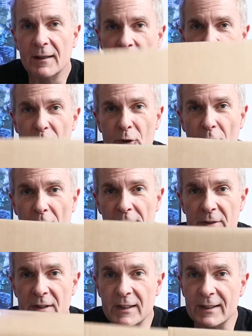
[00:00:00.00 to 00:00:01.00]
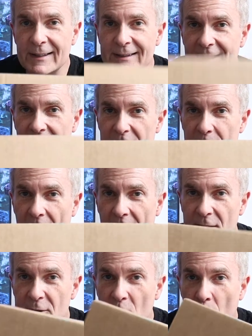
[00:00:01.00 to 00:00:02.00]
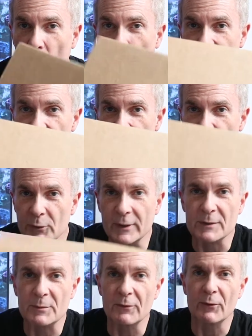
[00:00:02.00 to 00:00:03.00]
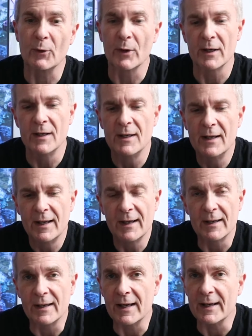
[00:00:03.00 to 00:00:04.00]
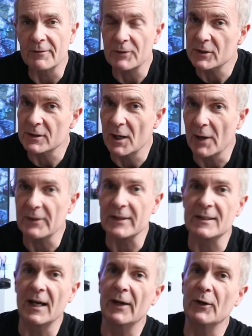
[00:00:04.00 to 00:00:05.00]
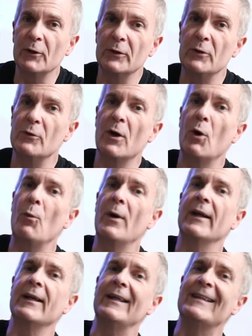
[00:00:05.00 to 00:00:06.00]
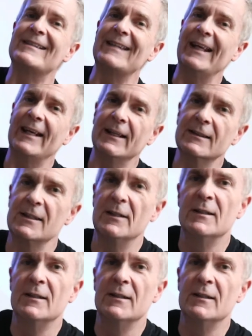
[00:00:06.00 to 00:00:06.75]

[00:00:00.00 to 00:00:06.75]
I'm sure you've seen this size box once or twice before. And if you saw the title, you know what is in it.